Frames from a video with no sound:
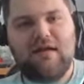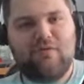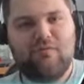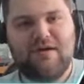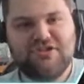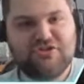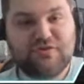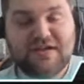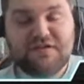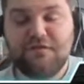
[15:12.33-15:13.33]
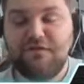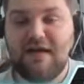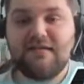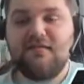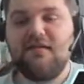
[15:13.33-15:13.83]
registration
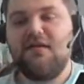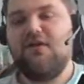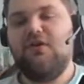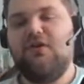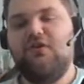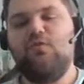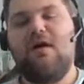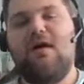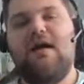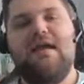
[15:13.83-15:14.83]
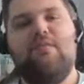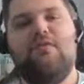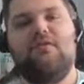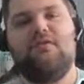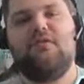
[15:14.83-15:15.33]
phase, you are
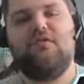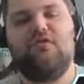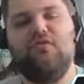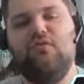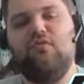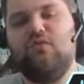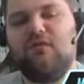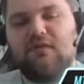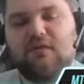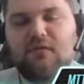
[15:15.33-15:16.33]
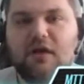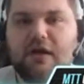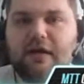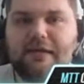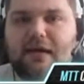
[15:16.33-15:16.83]
able to
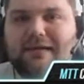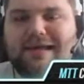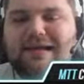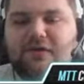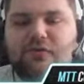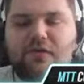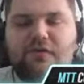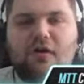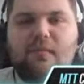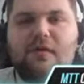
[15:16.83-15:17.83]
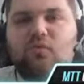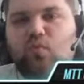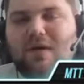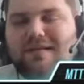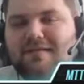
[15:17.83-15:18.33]
get into the tournament
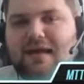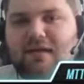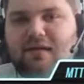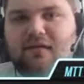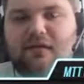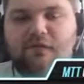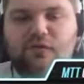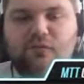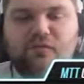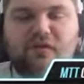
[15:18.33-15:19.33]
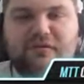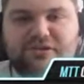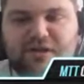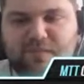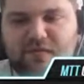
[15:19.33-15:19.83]
once again. If you lose all your
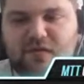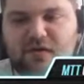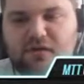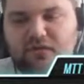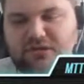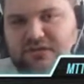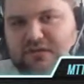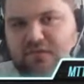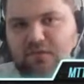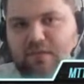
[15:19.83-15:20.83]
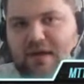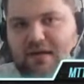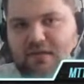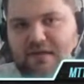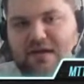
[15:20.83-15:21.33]
chips, you just have to
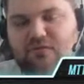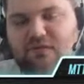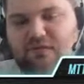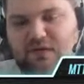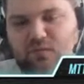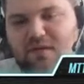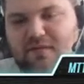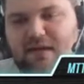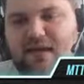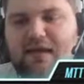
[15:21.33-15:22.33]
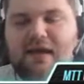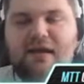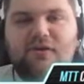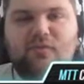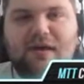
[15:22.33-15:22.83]
pay the entry fee once again,
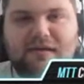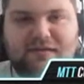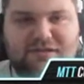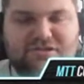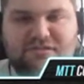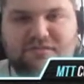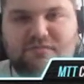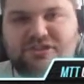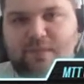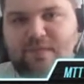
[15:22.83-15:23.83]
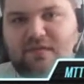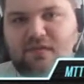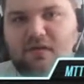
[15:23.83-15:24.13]
and you get additional chips.